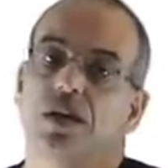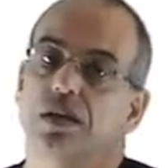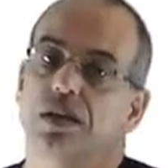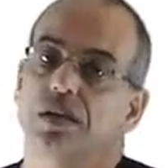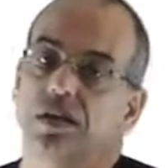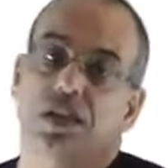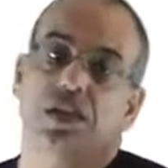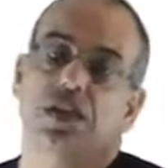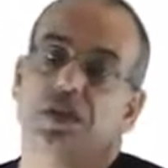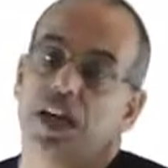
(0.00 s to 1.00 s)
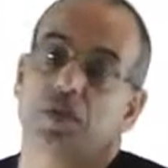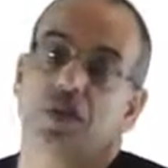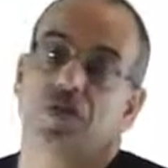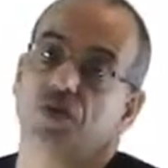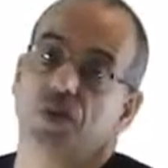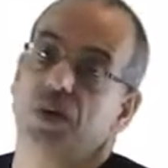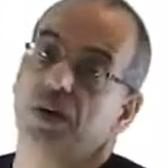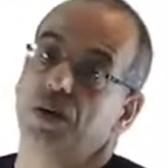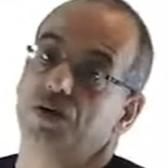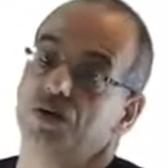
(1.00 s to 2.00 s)
the signal is coming from very
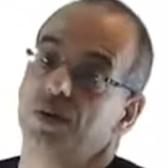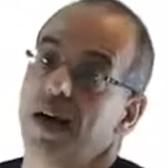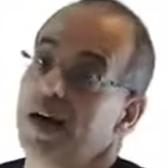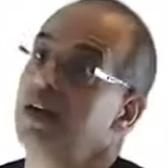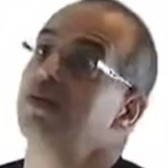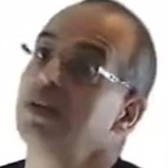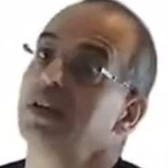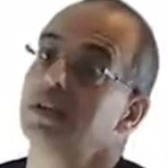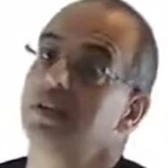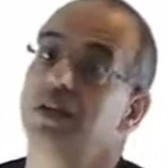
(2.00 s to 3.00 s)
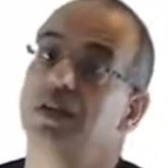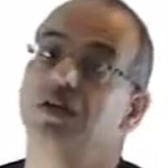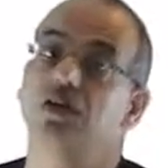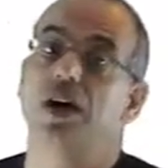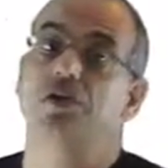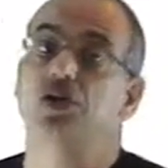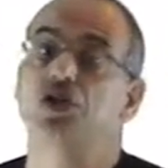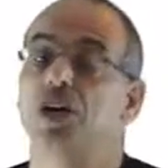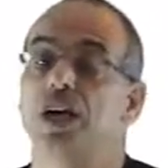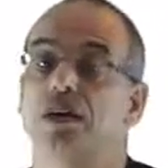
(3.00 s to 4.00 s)
close by and we still need to have the
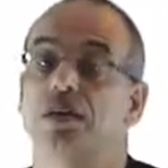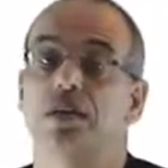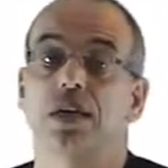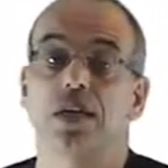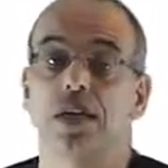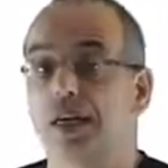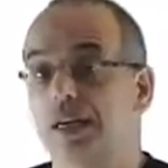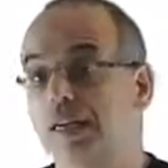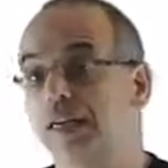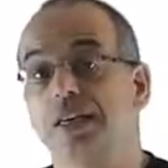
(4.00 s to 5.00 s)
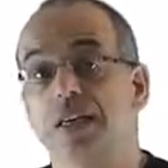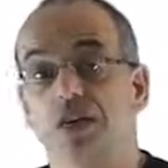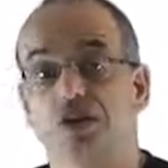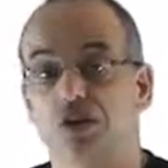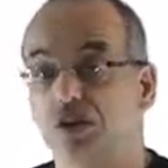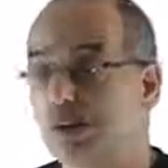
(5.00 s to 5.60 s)
channel uh, linear, so